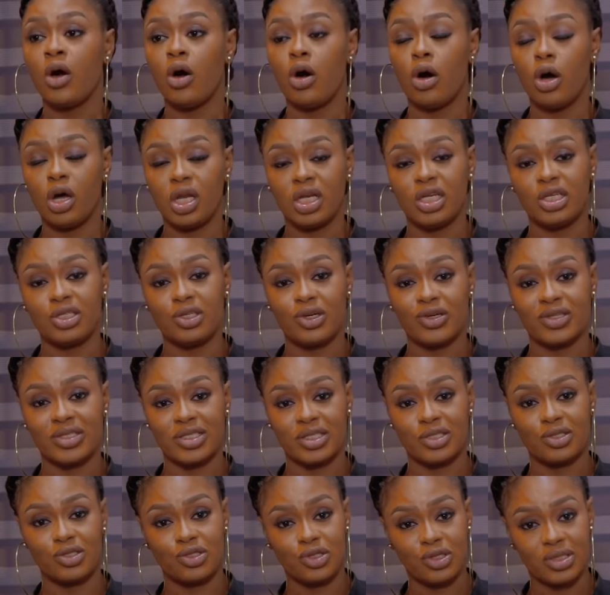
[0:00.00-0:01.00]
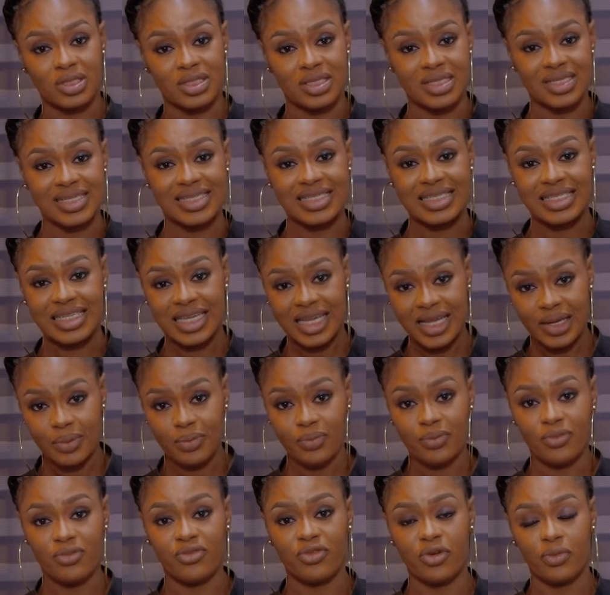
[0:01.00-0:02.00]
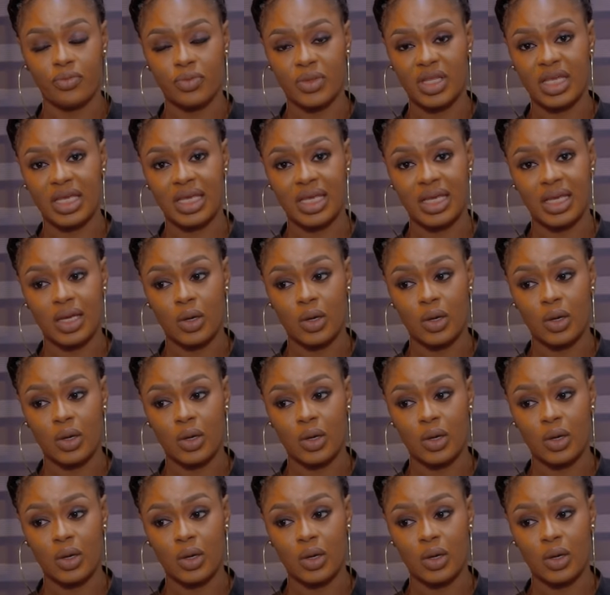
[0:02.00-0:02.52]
All it does is just the steam from the